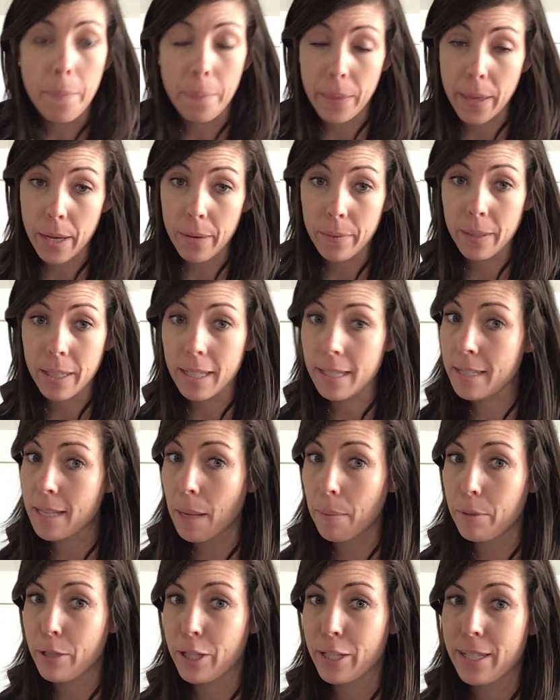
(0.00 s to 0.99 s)
The only
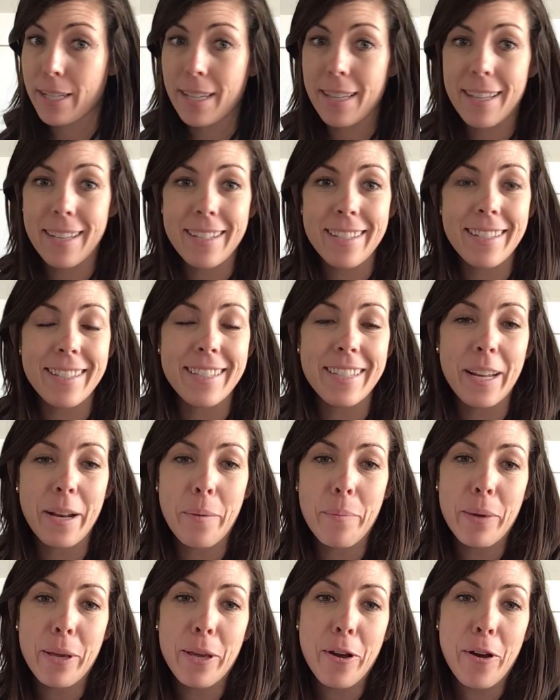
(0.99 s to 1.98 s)
exception to this is going
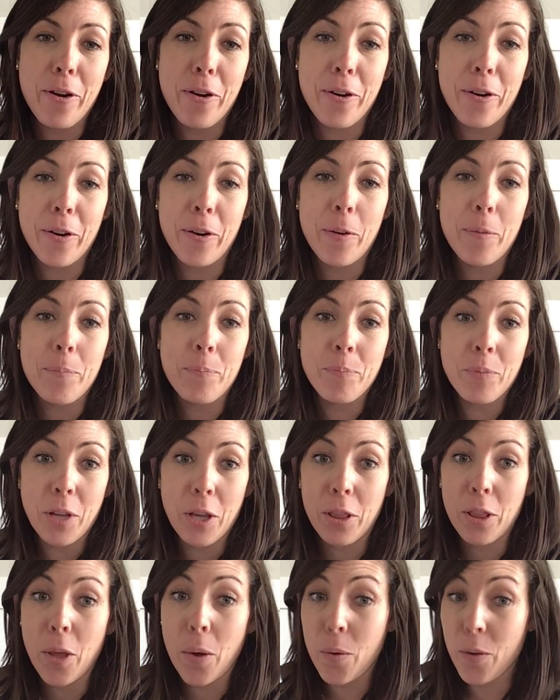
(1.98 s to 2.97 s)
to be our
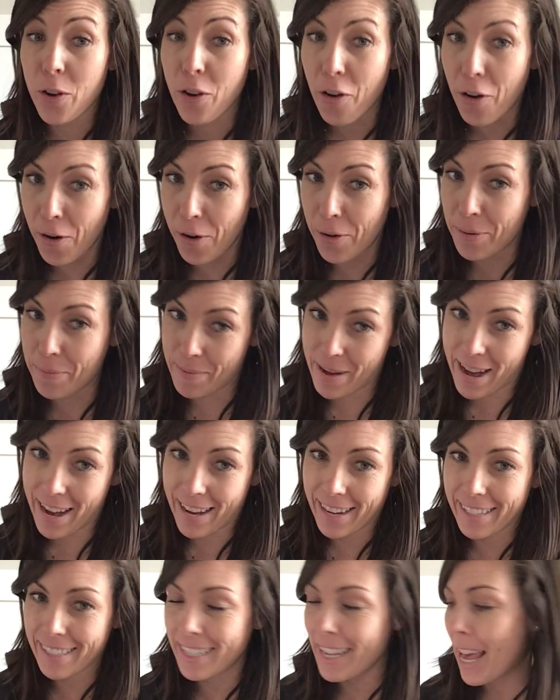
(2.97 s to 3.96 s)
low carb
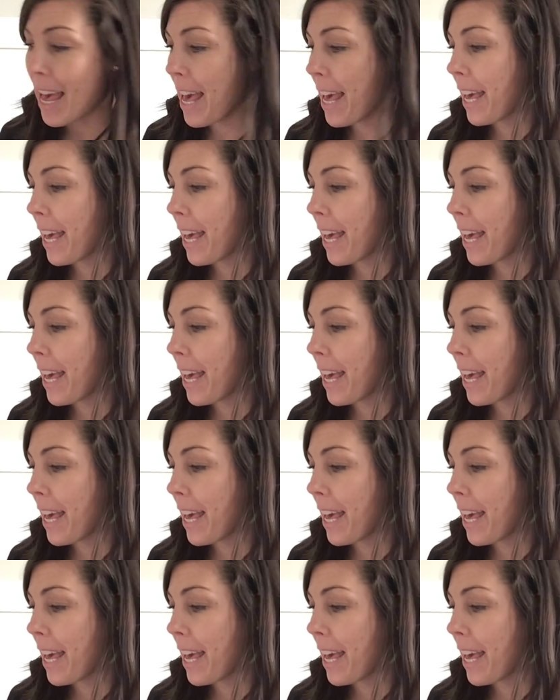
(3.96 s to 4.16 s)
days,